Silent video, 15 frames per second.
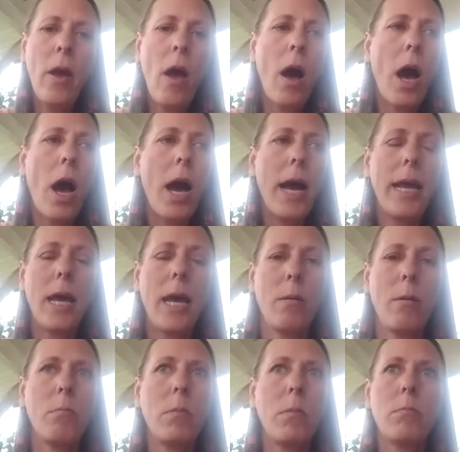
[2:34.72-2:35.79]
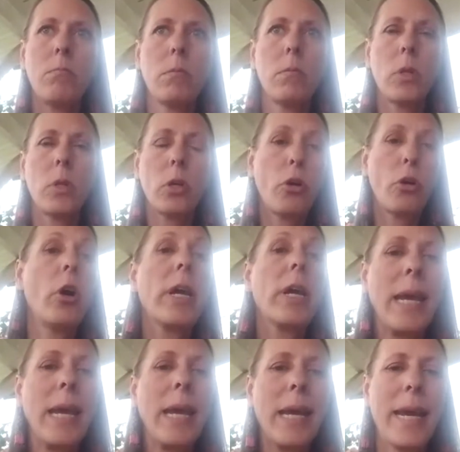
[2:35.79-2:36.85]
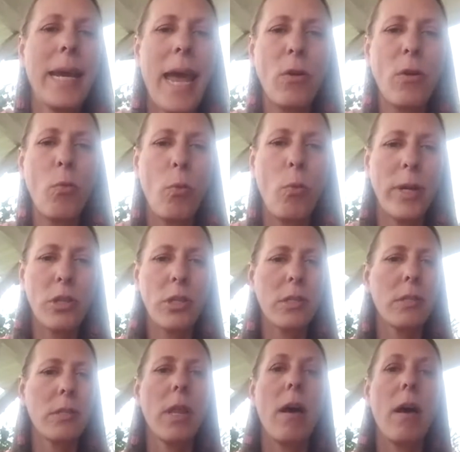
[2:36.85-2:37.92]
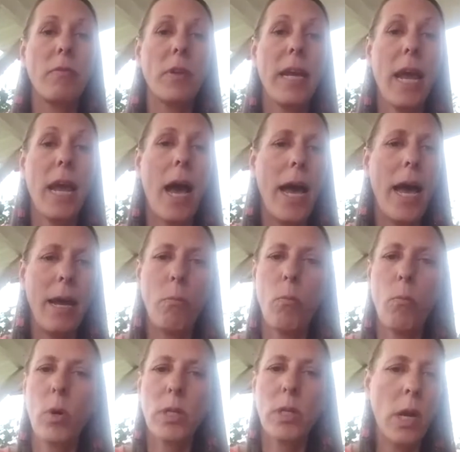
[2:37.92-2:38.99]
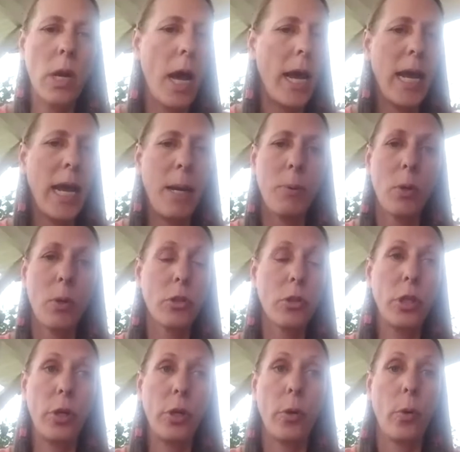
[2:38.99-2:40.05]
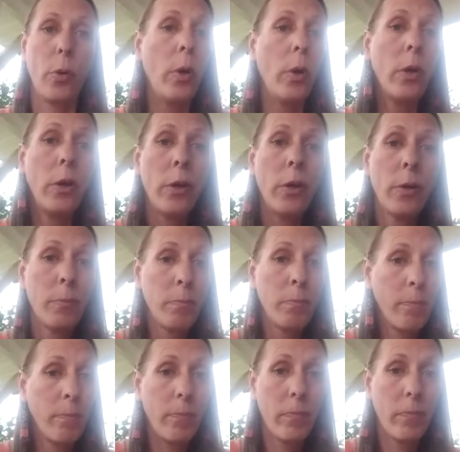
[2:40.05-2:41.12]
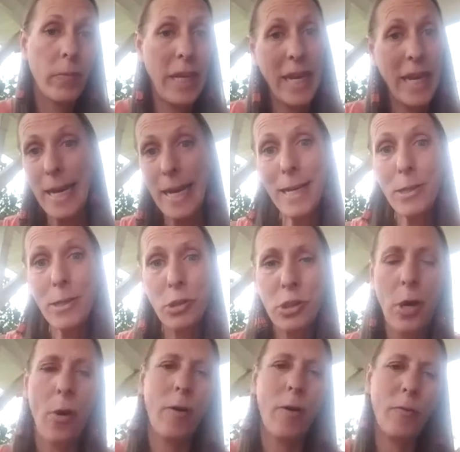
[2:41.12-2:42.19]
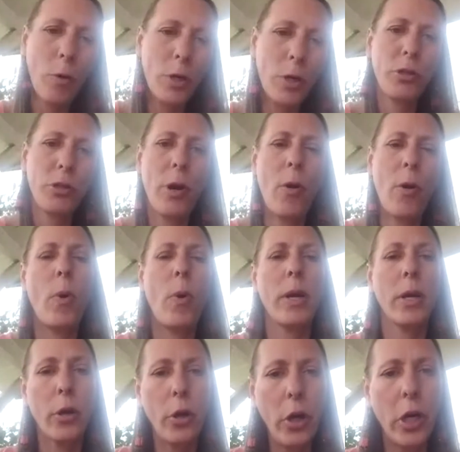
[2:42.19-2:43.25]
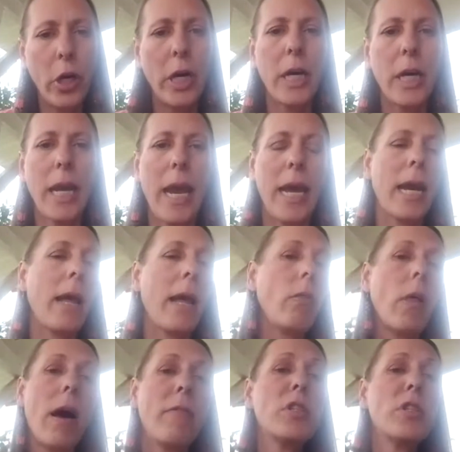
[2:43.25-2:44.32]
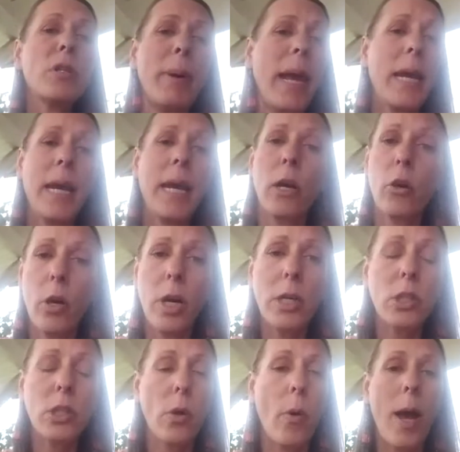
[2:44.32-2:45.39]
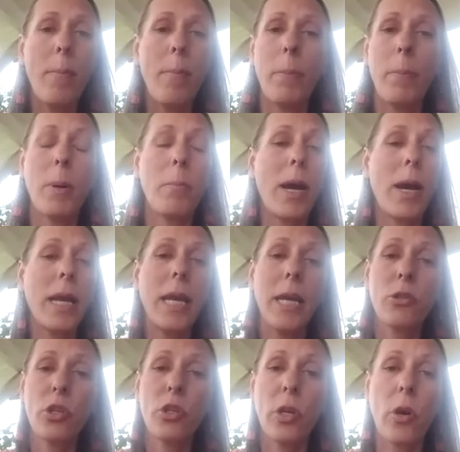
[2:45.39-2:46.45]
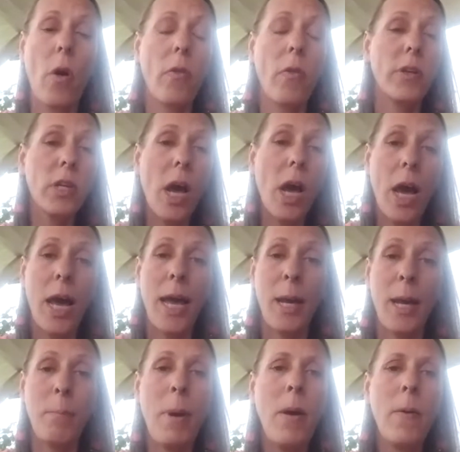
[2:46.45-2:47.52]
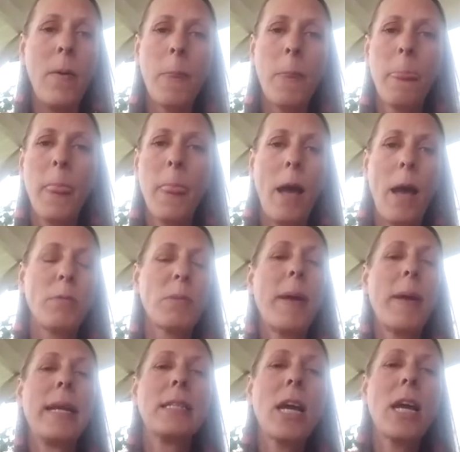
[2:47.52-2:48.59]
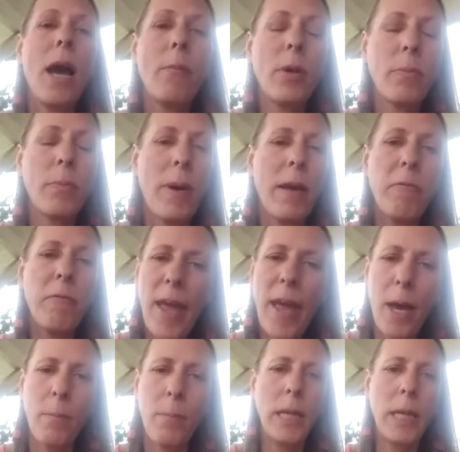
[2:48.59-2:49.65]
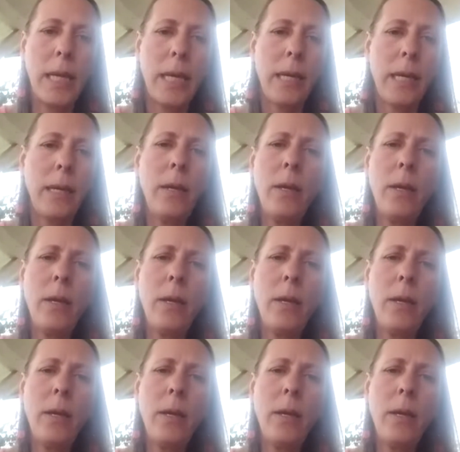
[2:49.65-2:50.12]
I am cooking again, which is lovely. I was not able to eat, so of course you don't want to cook, and I love to bake and cook, so I'm up in my kitchen all the time. I'm spending time with my family.